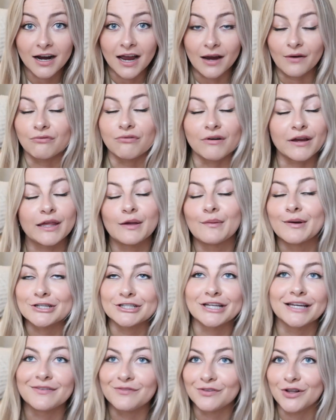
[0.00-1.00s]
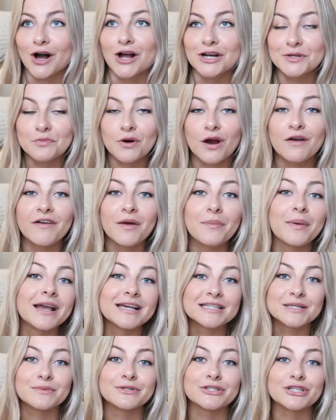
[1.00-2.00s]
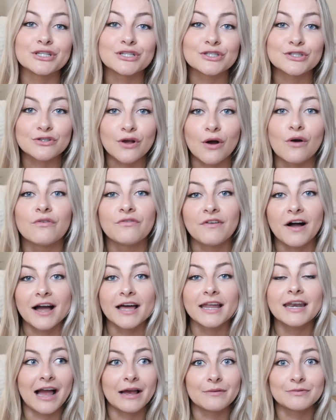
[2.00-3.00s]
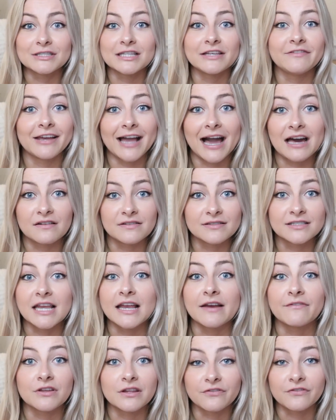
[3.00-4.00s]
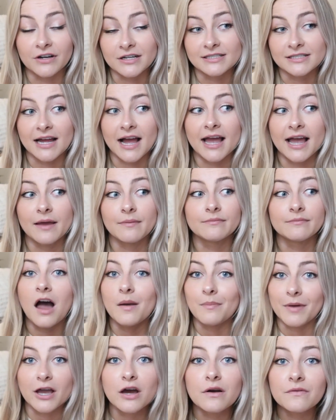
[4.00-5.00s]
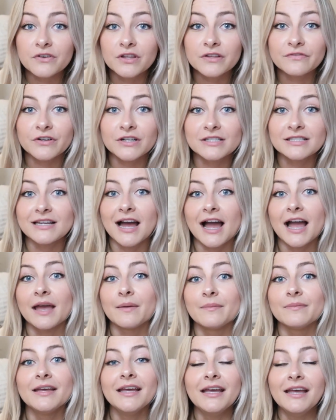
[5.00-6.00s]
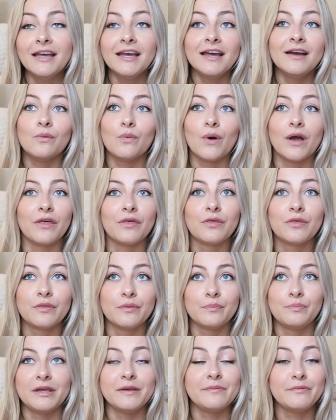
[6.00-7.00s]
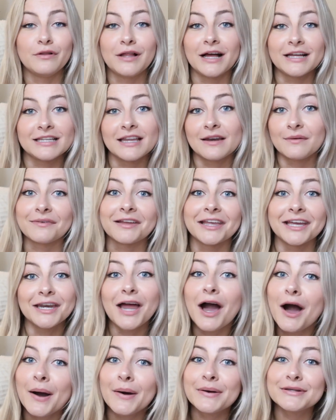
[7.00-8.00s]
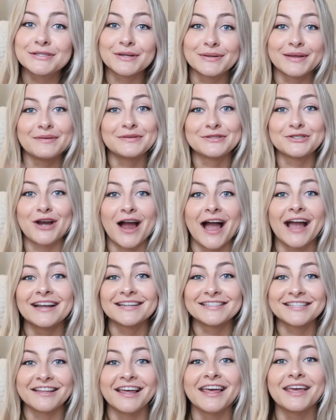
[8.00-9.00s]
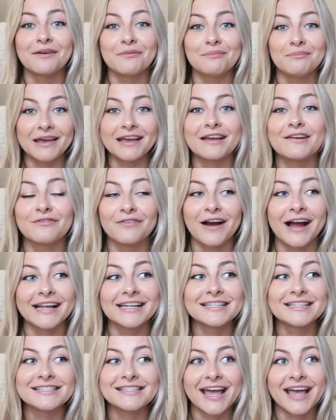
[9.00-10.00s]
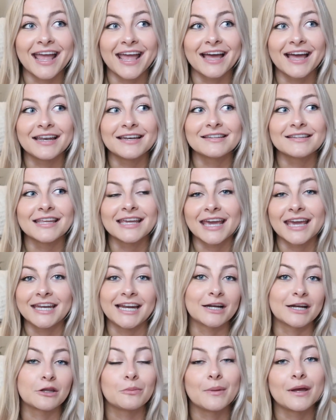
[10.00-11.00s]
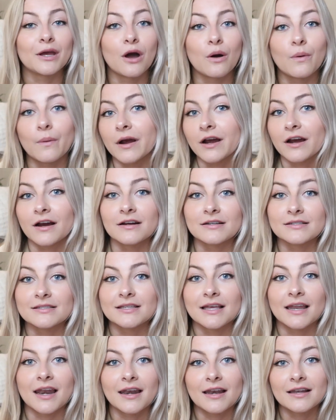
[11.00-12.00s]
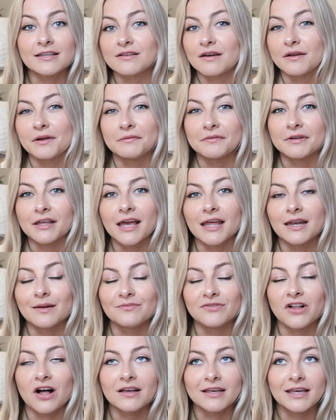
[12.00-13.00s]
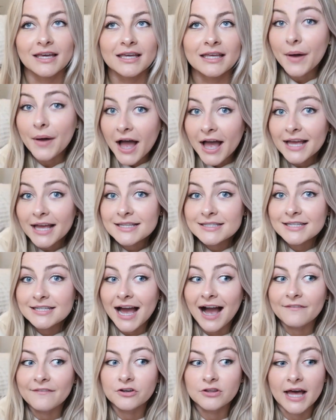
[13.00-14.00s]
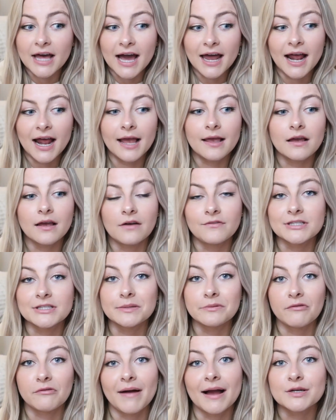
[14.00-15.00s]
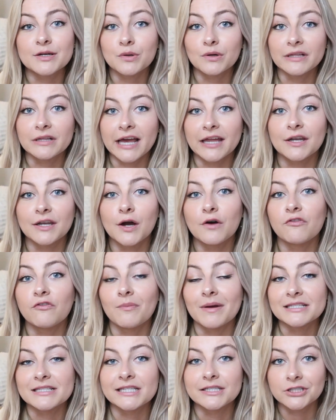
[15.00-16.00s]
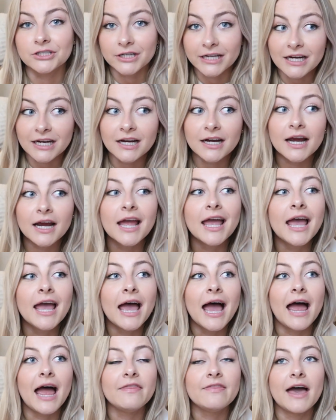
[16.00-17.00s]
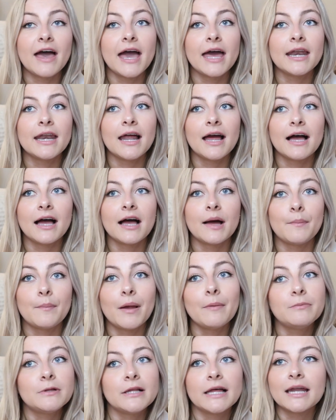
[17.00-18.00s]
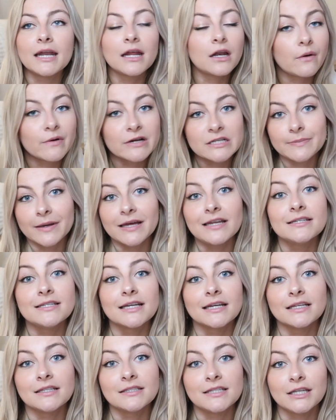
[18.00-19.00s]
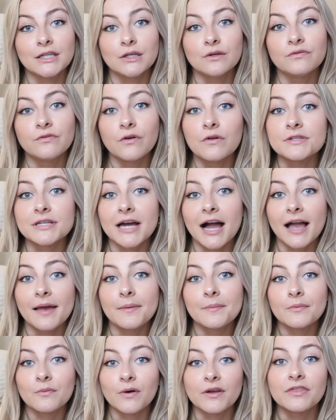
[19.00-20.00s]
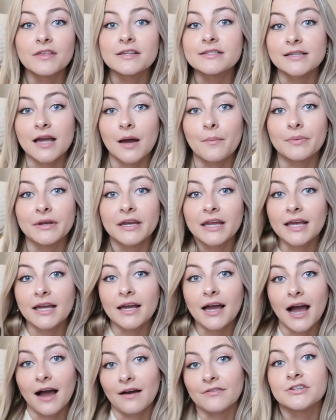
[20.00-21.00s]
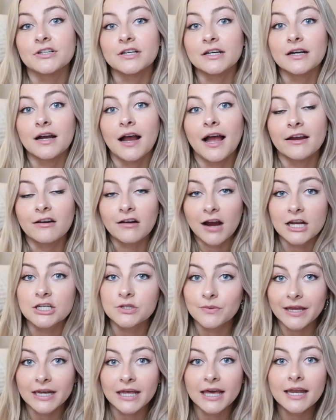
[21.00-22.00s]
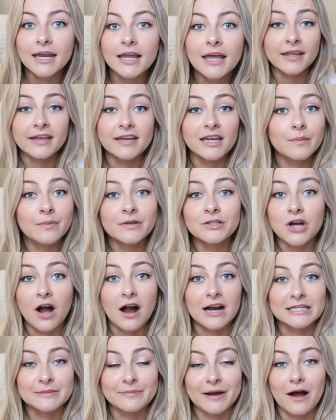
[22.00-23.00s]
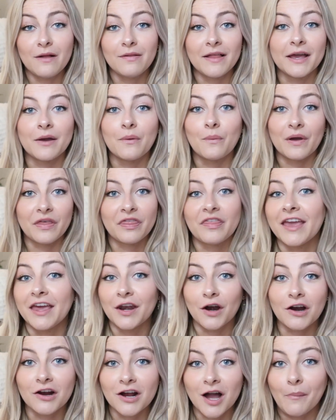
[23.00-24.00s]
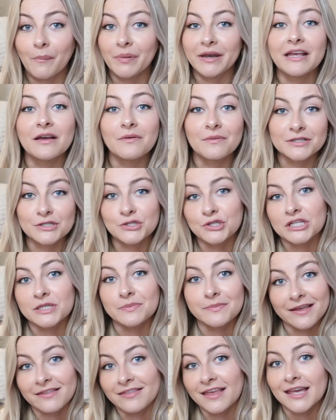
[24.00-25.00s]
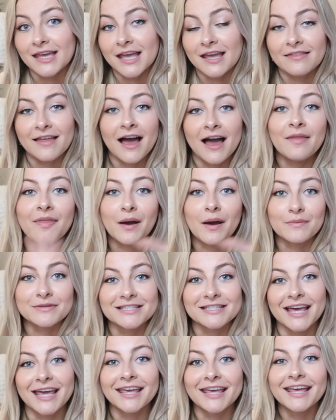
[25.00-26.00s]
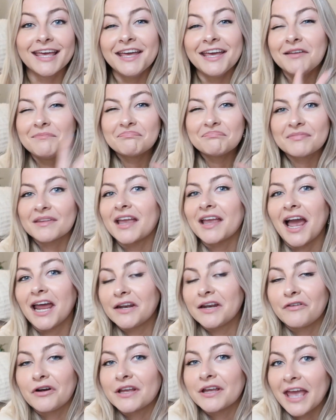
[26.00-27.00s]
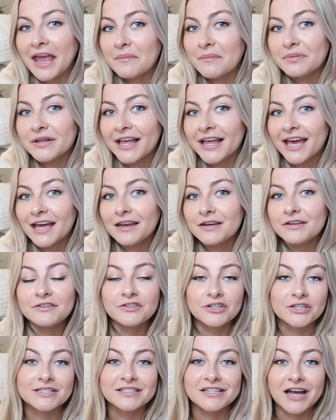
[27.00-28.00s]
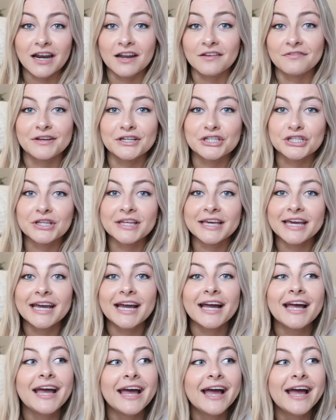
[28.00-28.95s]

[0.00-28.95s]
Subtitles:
I really wish I had vlogged more of it because it was just so fun. I was living out of state for the first time, on my own for the first time, with people I didn't really know, so I was trying to like make friends and like connect with my coworkers, and so I didn't really end up vlogging. But after that, I obviously moved back to Orlando for my senior year, and then my plan had always been to continue full-time with this company after I graduated. It had been talked about like within our company. It wasn't just me thinking that. That was like kind of our game plan, just unofficially.